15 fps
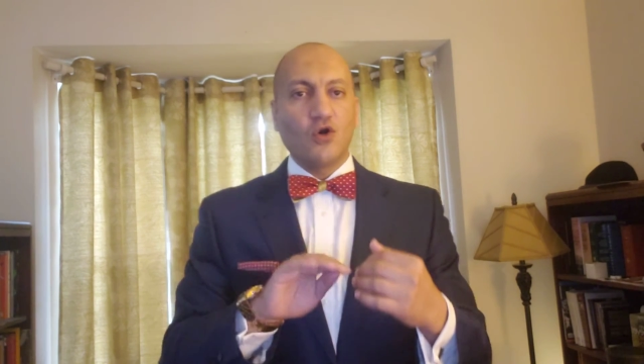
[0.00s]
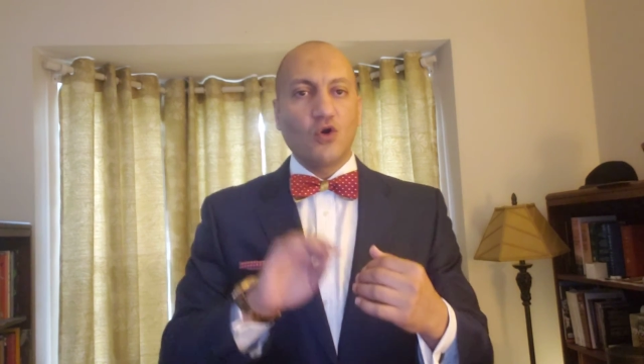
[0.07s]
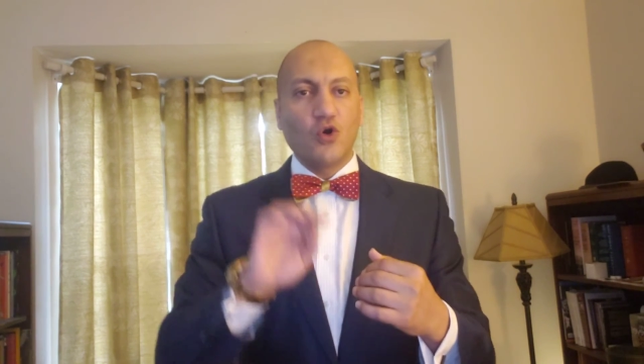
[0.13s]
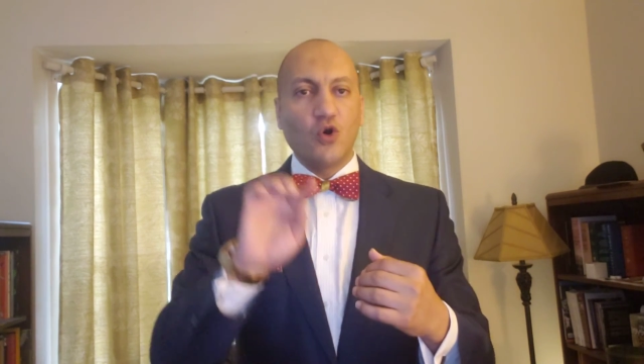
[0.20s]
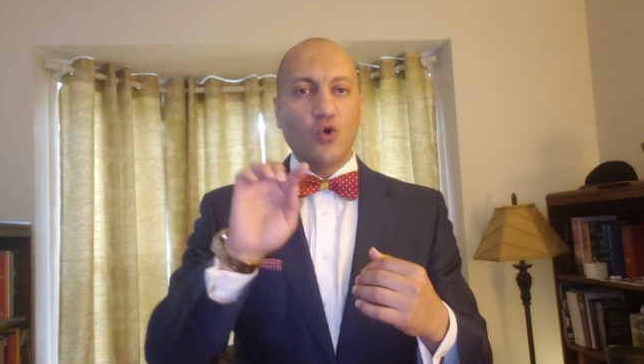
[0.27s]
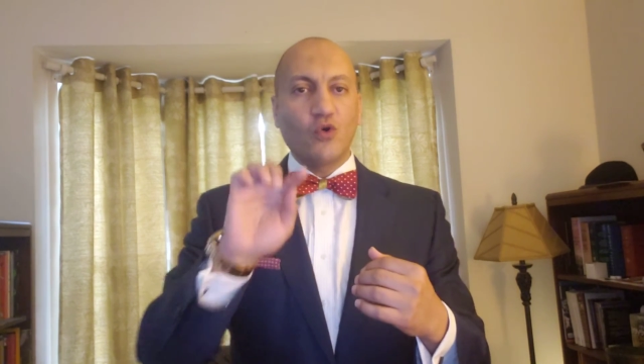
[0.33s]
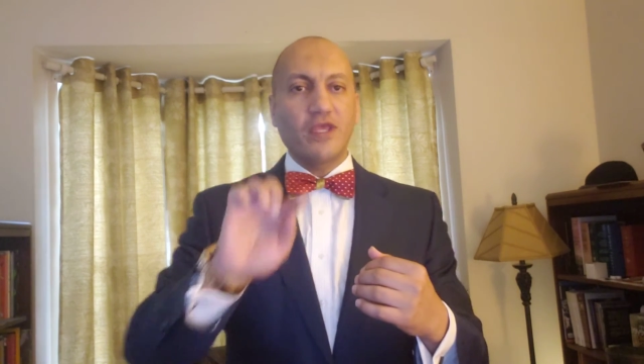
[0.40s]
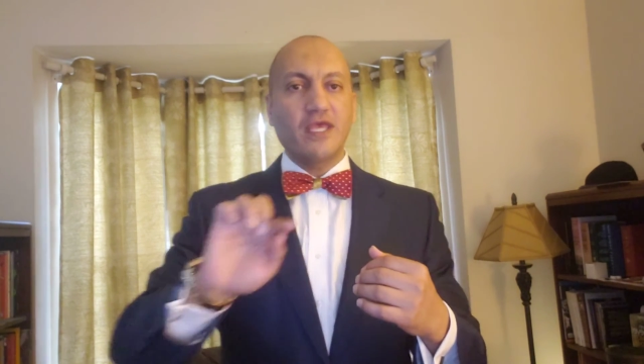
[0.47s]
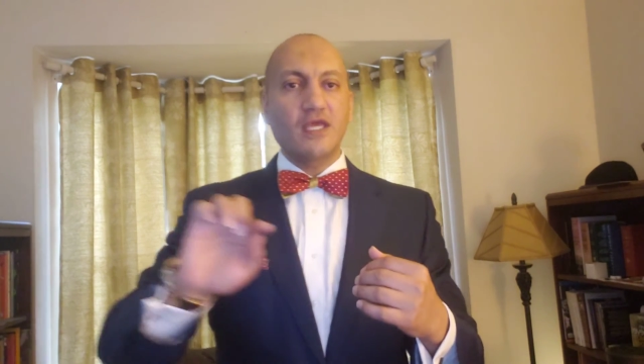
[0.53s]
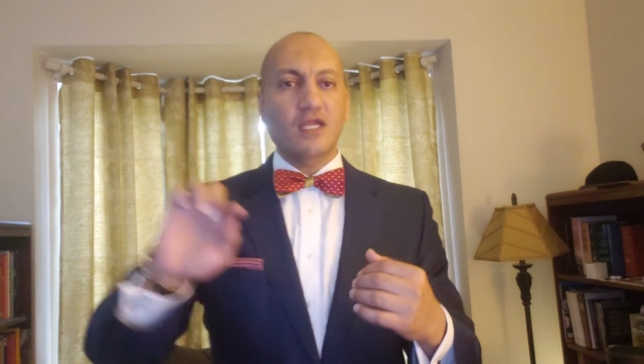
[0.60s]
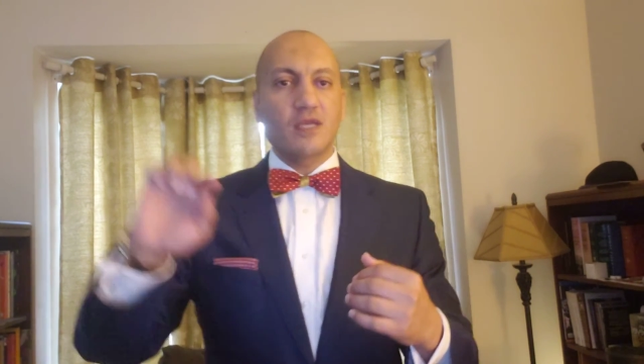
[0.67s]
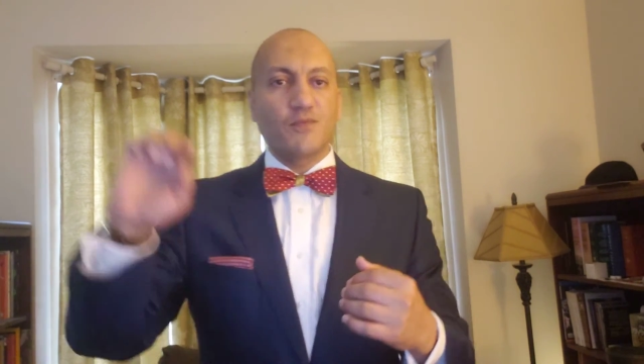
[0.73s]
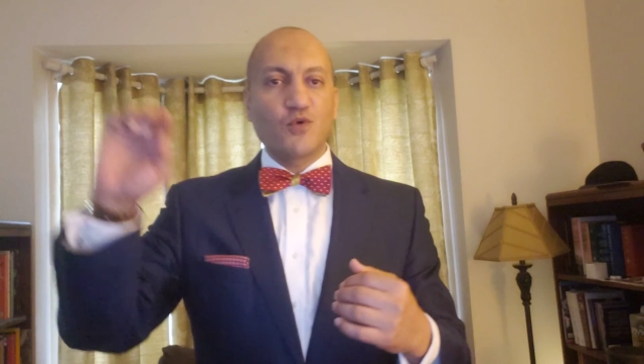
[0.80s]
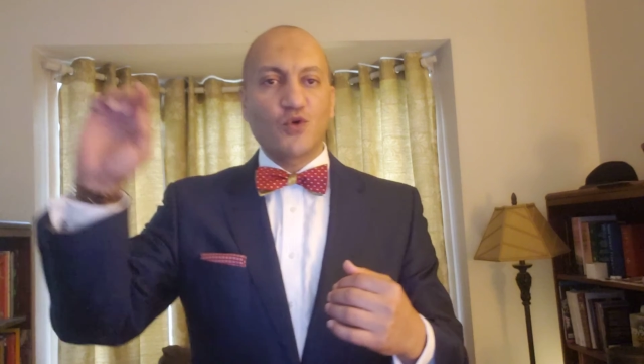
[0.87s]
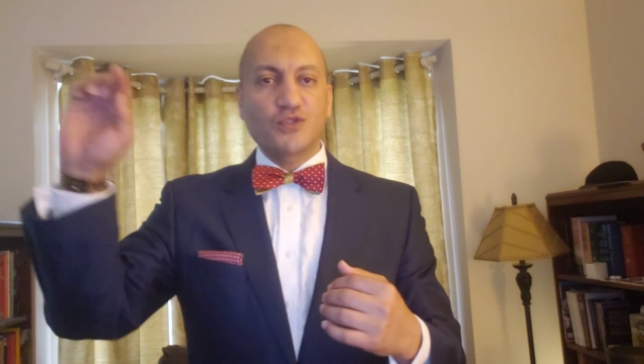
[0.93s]
who he
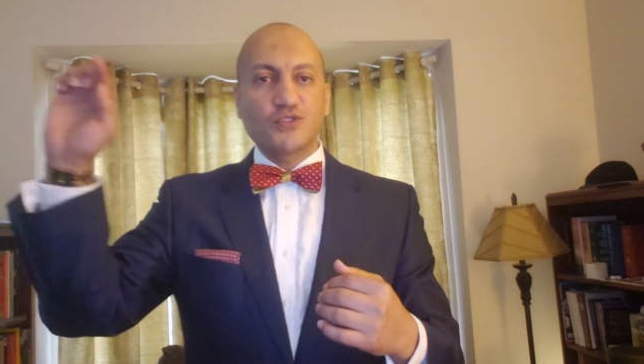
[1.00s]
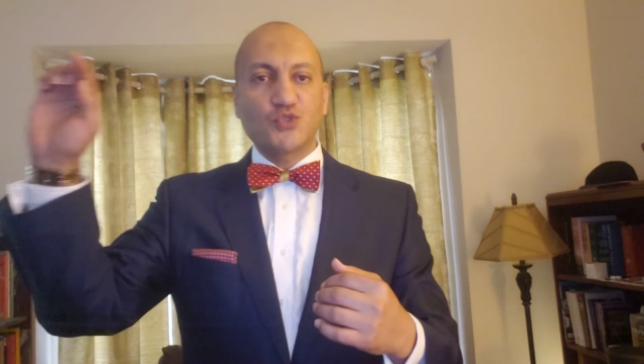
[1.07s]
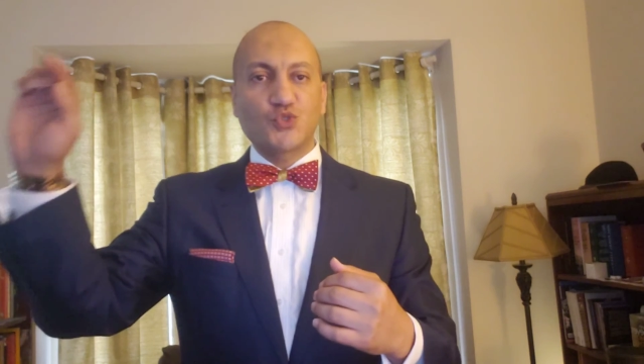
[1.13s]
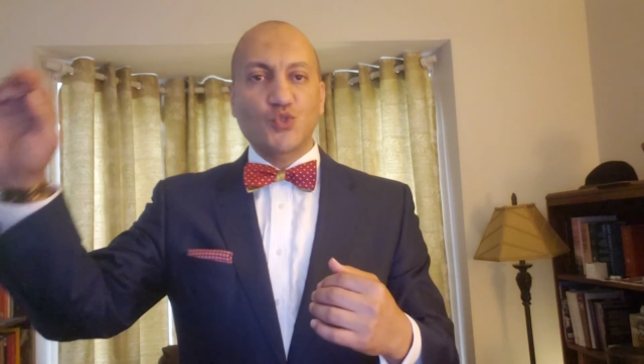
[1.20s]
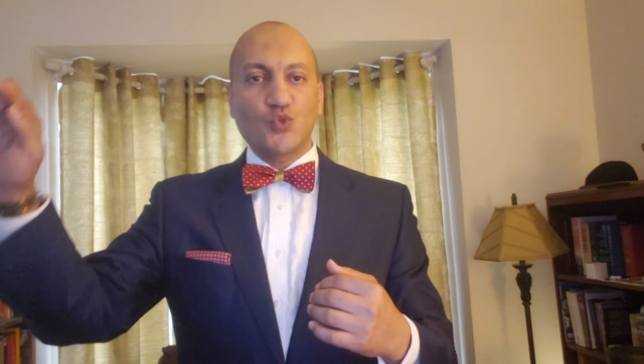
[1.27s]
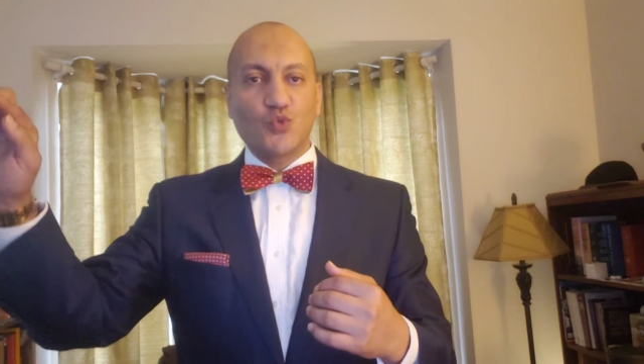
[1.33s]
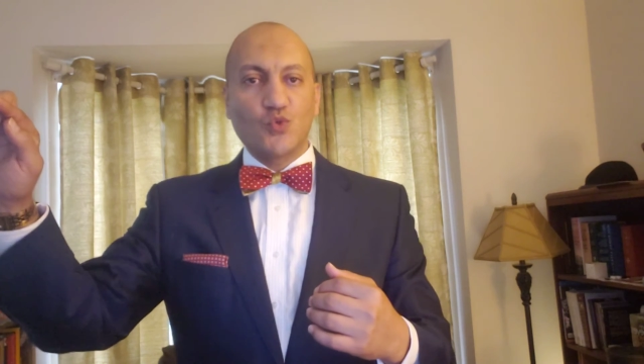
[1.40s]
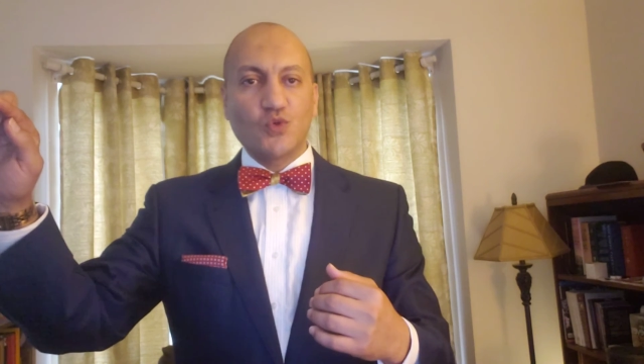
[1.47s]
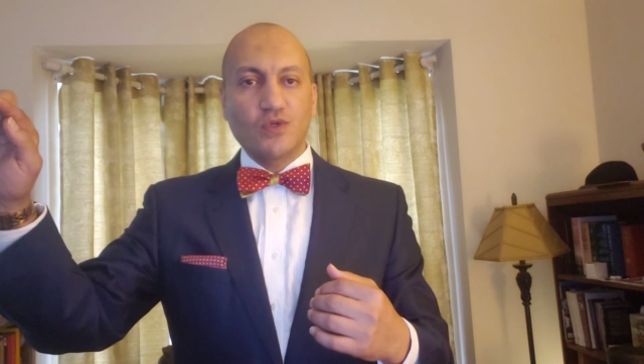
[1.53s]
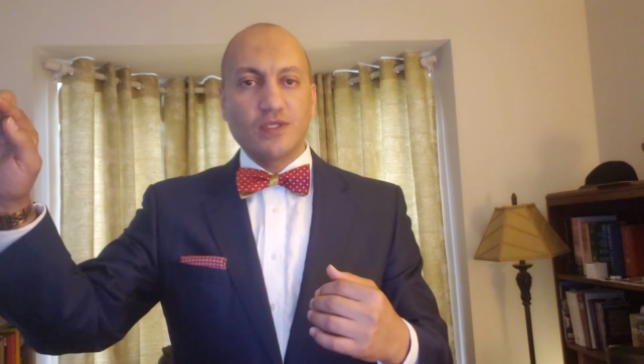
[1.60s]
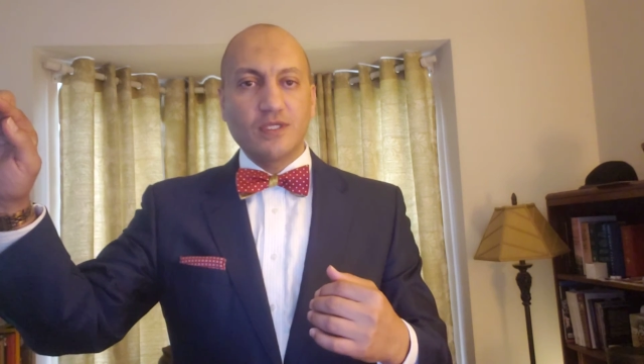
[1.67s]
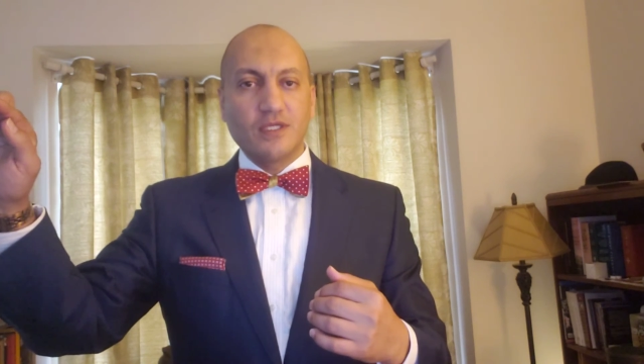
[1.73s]
reports to